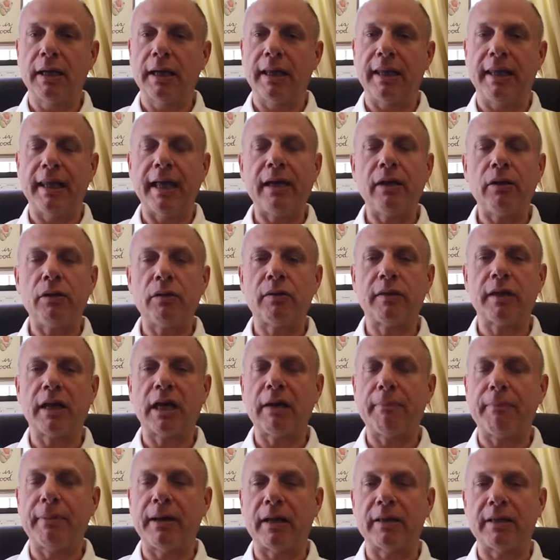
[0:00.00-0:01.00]
Now you
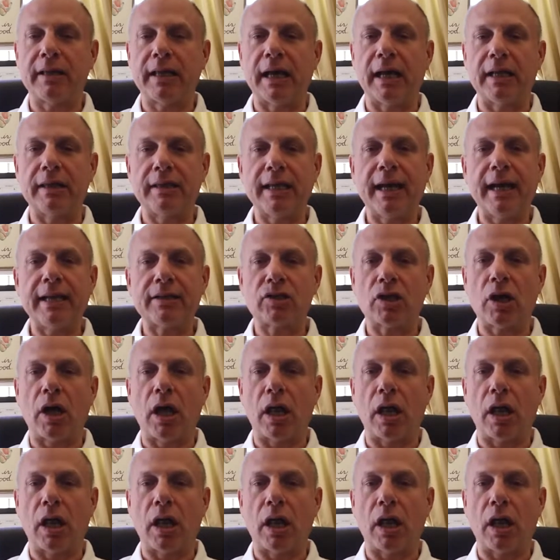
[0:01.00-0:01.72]
think about that. That's